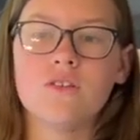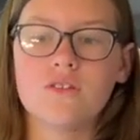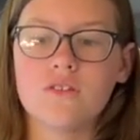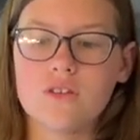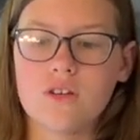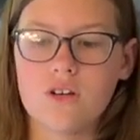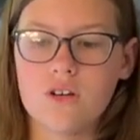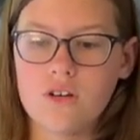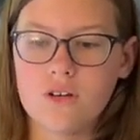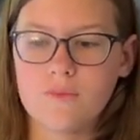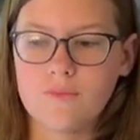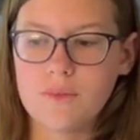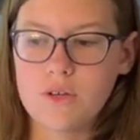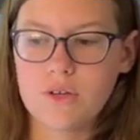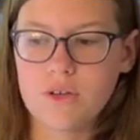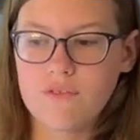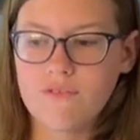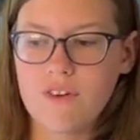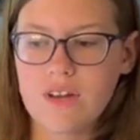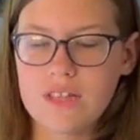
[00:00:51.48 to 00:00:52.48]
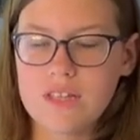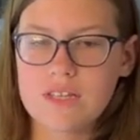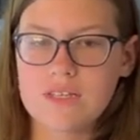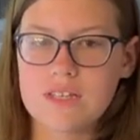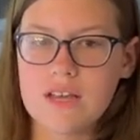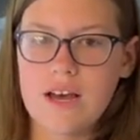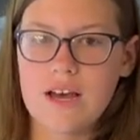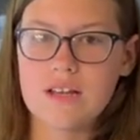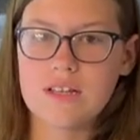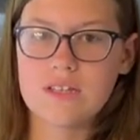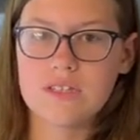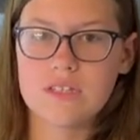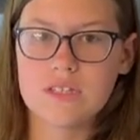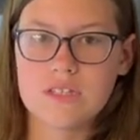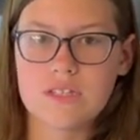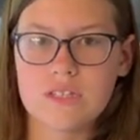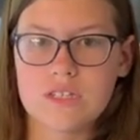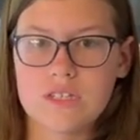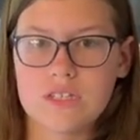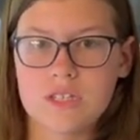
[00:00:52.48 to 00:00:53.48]
So you can find this at
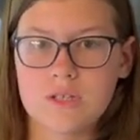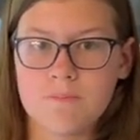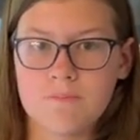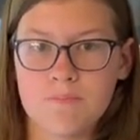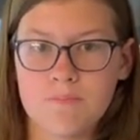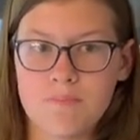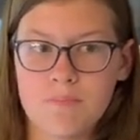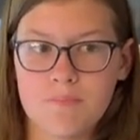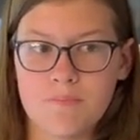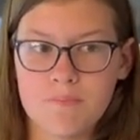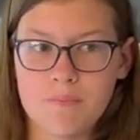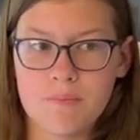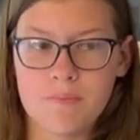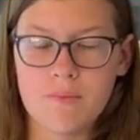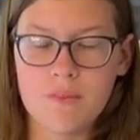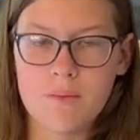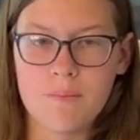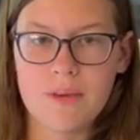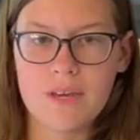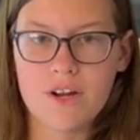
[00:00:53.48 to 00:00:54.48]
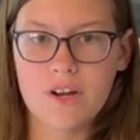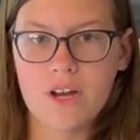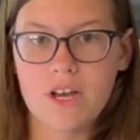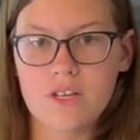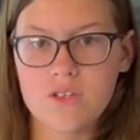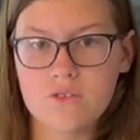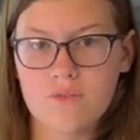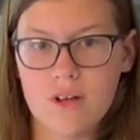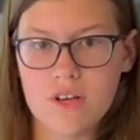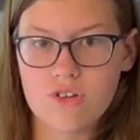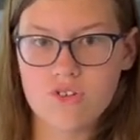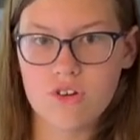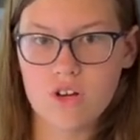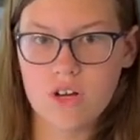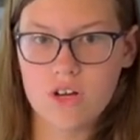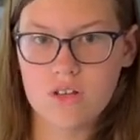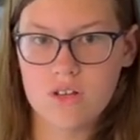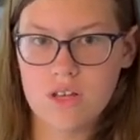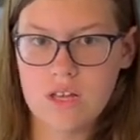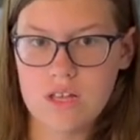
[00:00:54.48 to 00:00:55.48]
Disney's The Be Our Guest
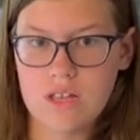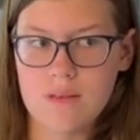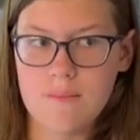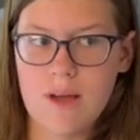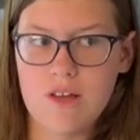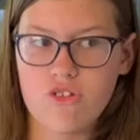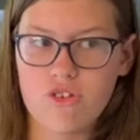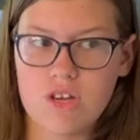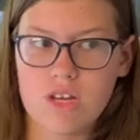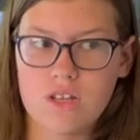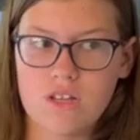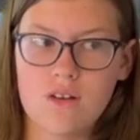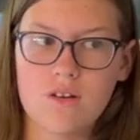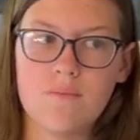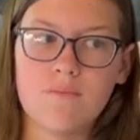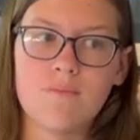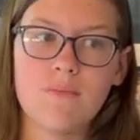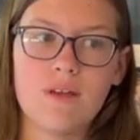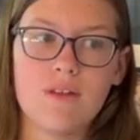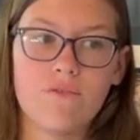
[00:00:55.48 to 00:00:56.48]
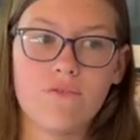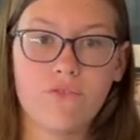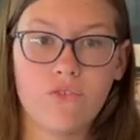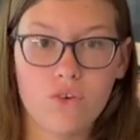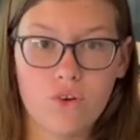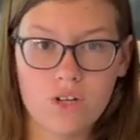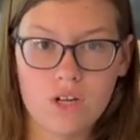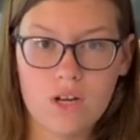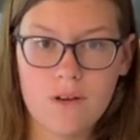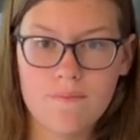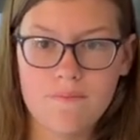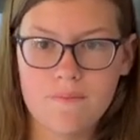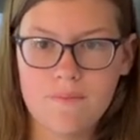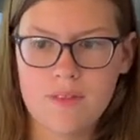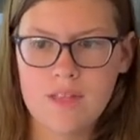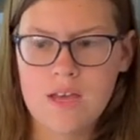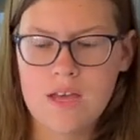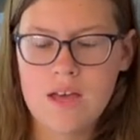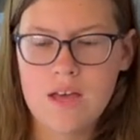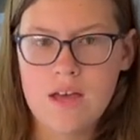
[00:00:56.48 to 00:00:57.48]
restaurant in the Magic Kingdom in Florida.
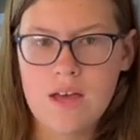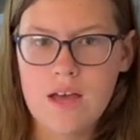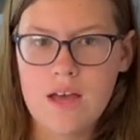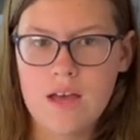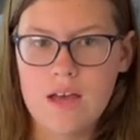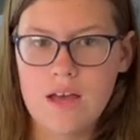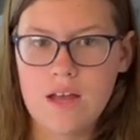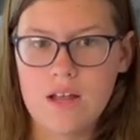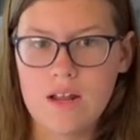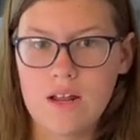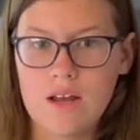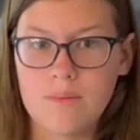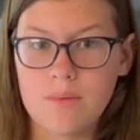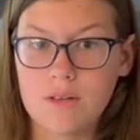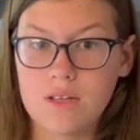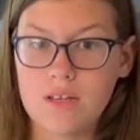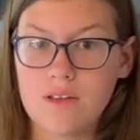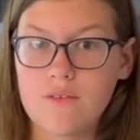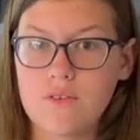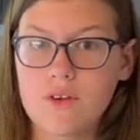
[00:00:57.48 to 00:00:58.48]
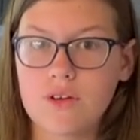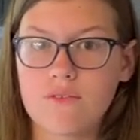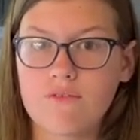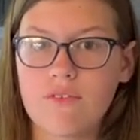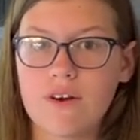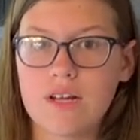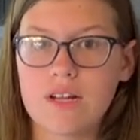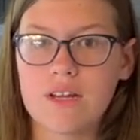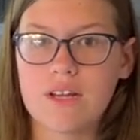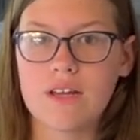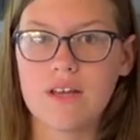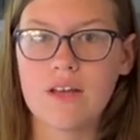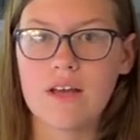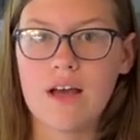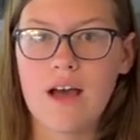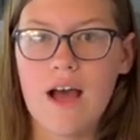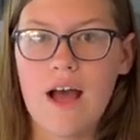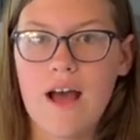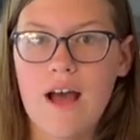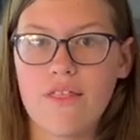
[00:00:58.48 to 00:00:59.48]
And I believe you can find it
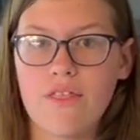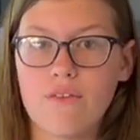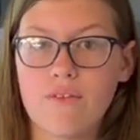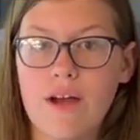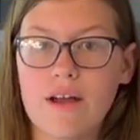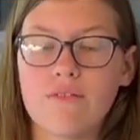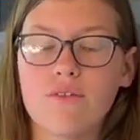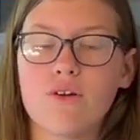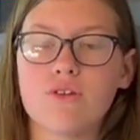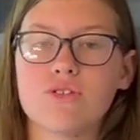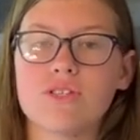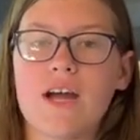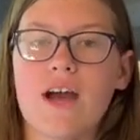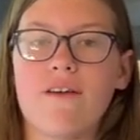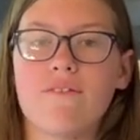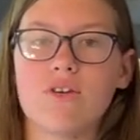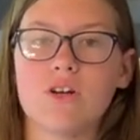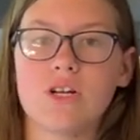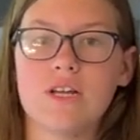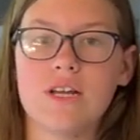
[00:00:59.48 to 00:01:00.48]
at the Red Rose Tavern